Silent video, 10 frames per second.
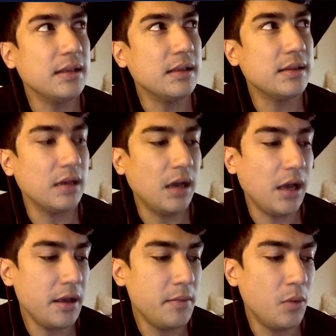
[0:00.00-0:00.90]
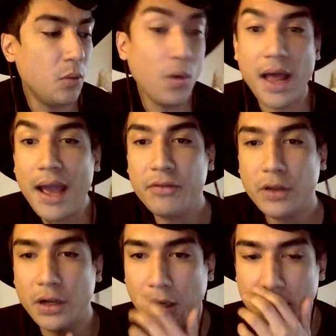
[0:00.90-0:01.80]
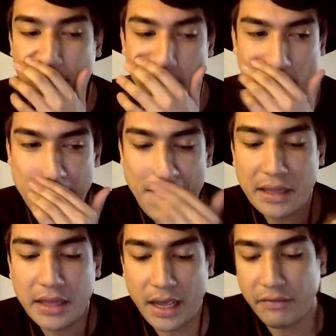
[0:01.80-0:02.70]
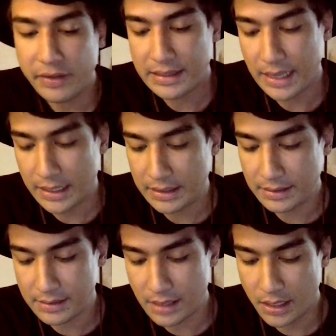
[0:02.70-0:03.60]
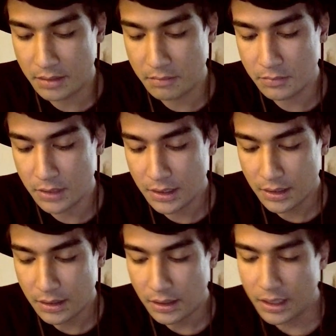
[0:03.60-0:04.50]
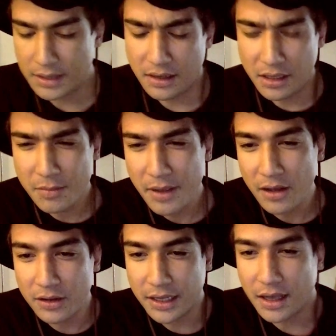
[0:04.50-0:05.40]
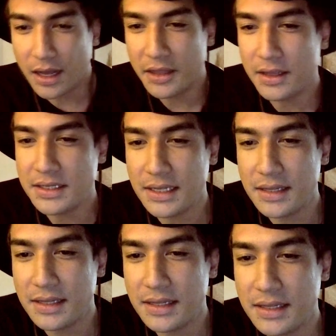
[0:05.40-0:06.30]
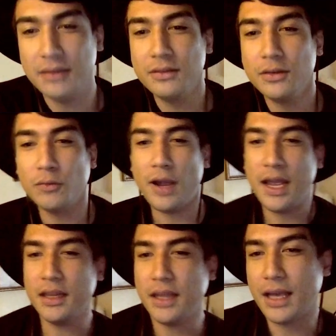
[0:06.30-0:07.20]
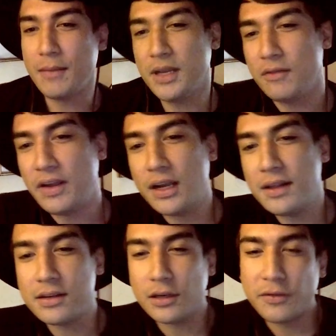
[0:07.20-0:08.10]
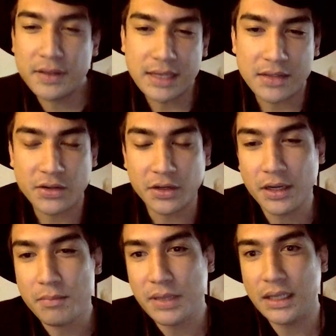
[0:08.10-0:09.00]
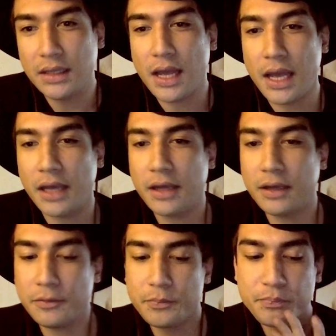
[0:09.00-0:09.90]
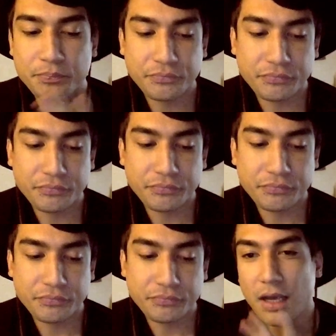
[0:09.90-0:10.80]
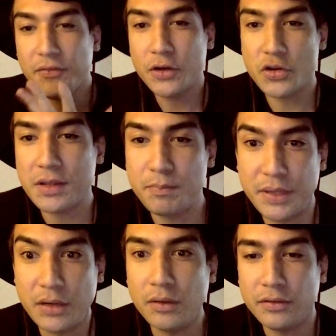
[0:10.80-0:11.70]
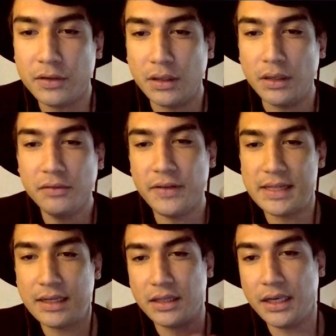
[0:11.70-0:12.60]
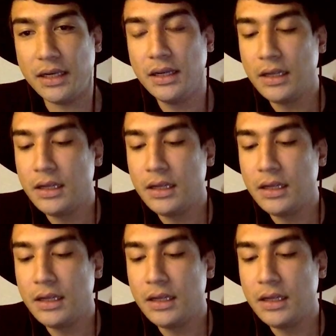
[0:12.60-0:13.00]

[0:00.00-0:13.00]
is what I've learned in my life is that it's all about like authenticity, right? Like, I mean, a very surface answer could be like, if you're just beautiful physically